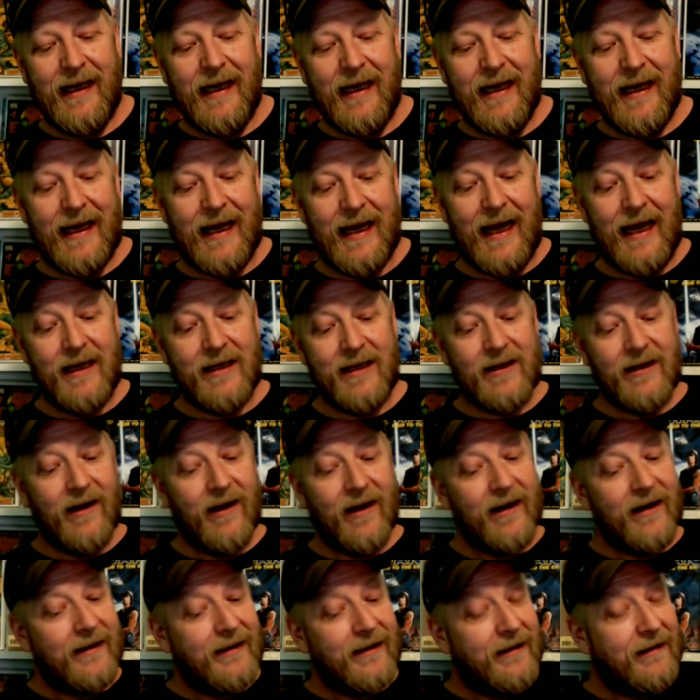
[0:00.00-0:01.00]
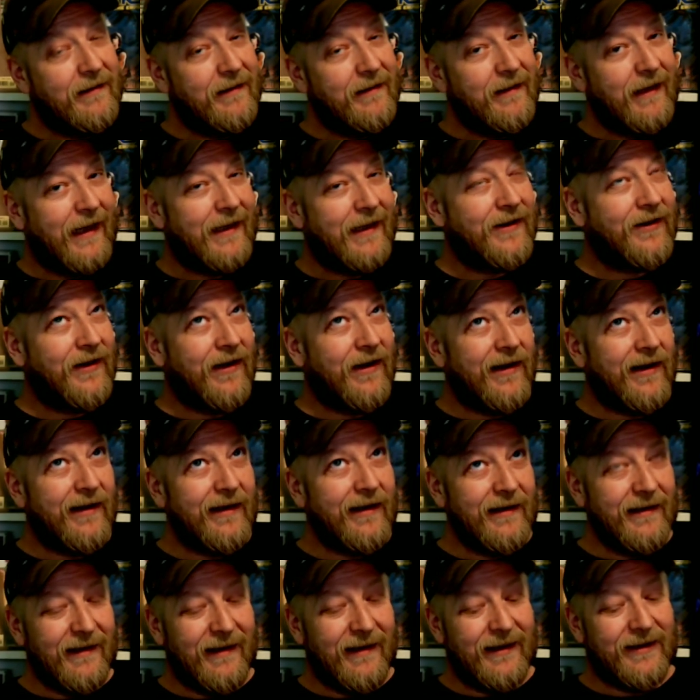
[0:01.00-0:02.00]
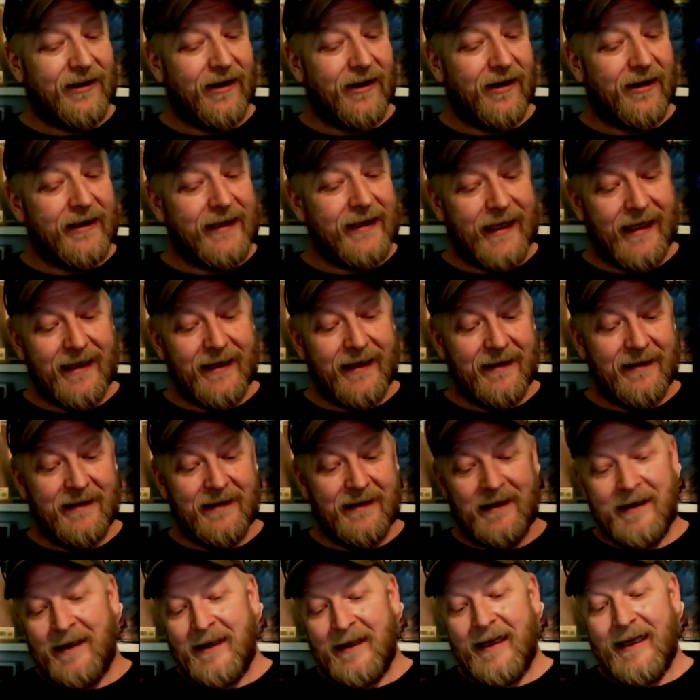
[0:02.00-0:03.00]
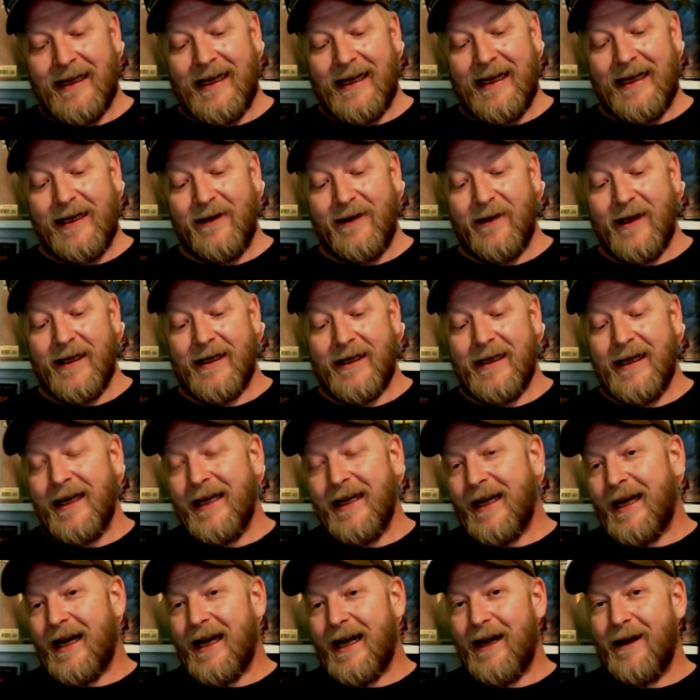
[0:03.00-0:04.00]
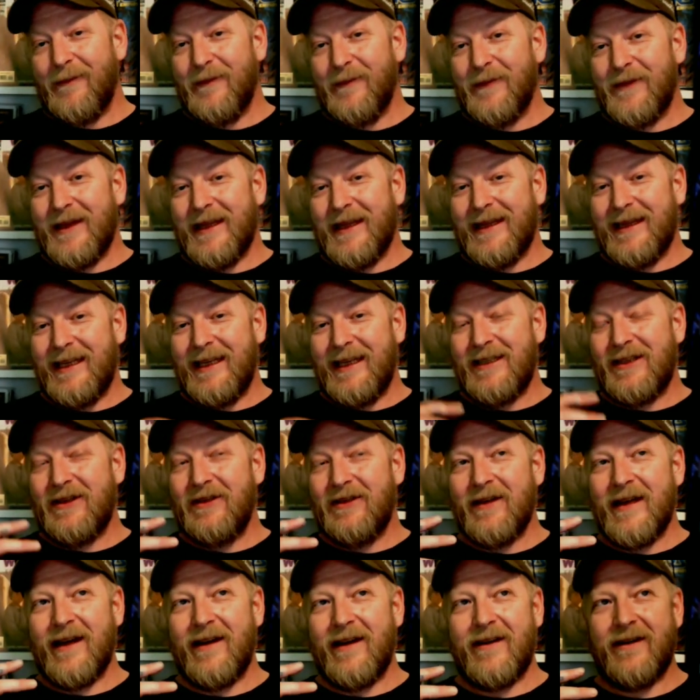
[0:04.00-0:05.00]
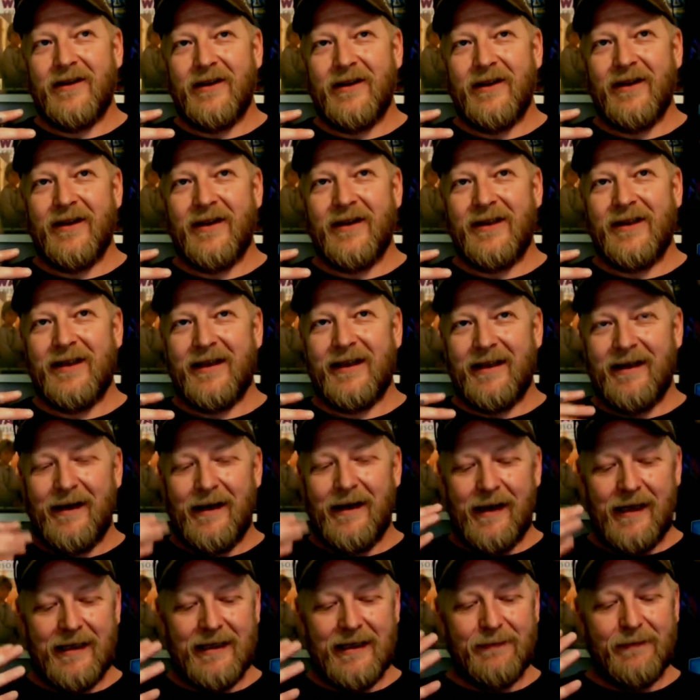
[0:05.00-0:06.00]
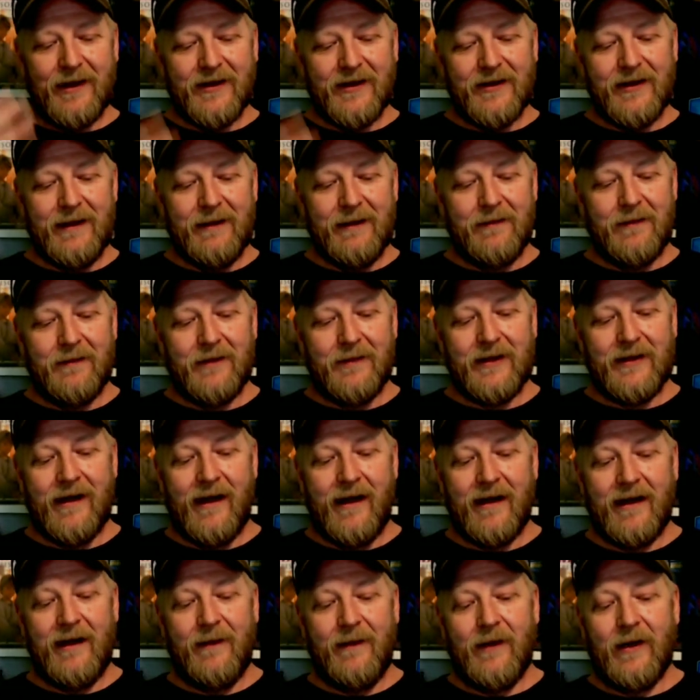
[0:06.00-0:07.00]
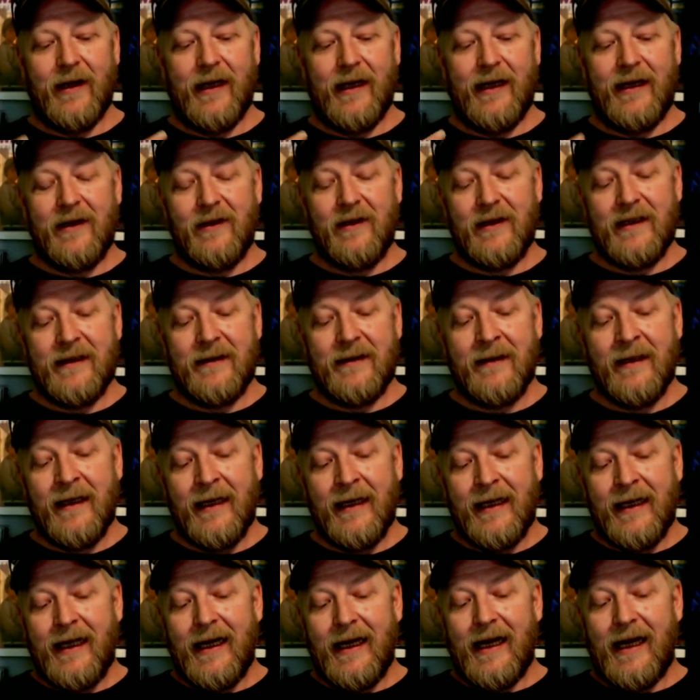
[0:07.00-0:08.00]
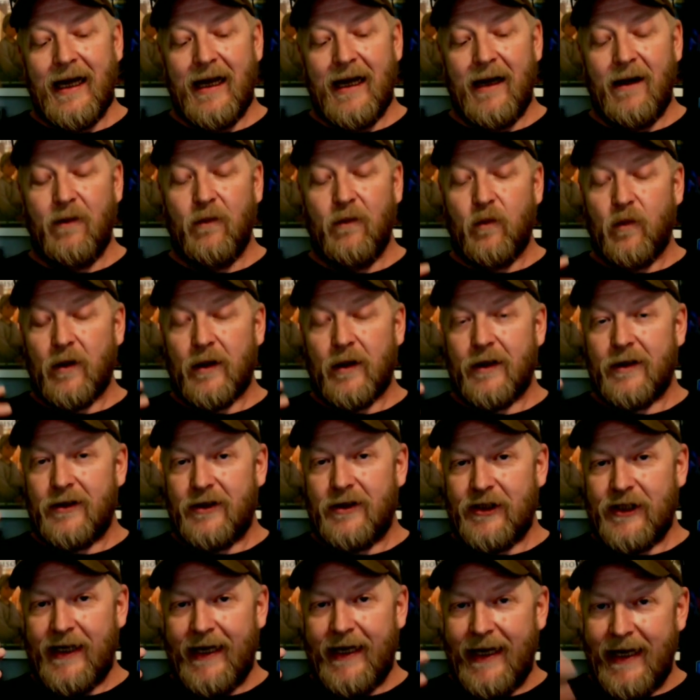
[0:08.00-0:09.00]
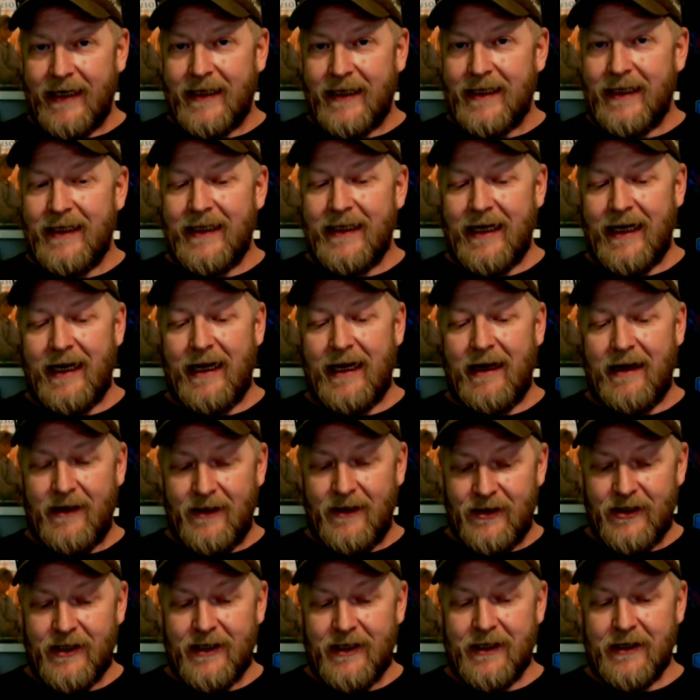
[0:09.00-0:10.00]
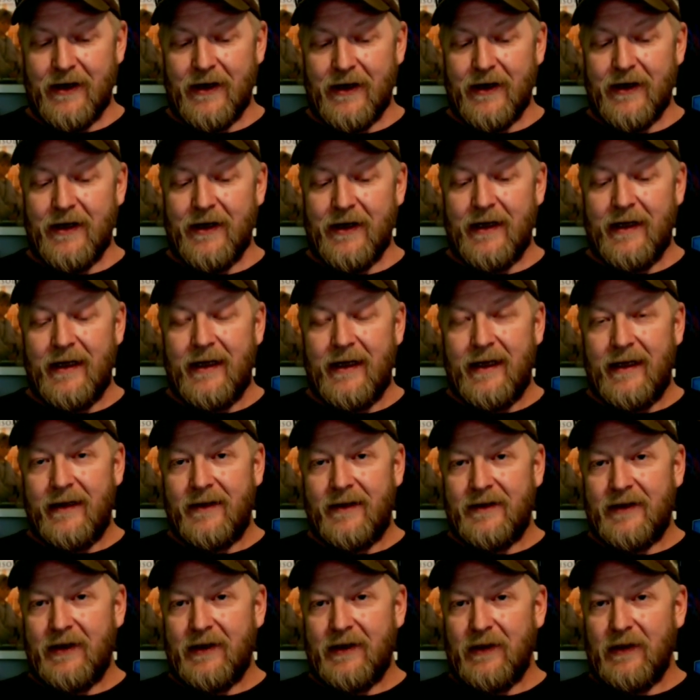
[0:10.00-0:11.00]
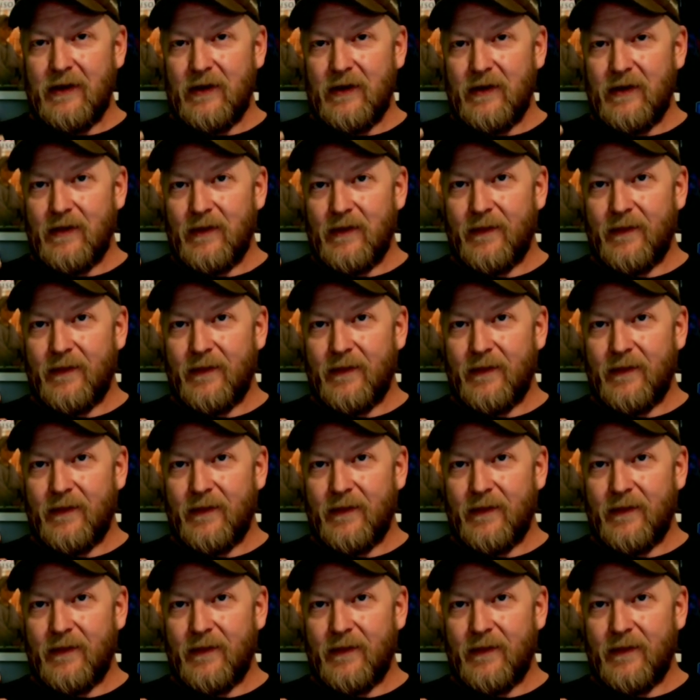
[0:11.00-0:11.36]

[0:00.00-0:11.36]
Astarte? Astar? Astarte? Anyway, these two characters, especially when we're talking about Eolin, were genetically engineered to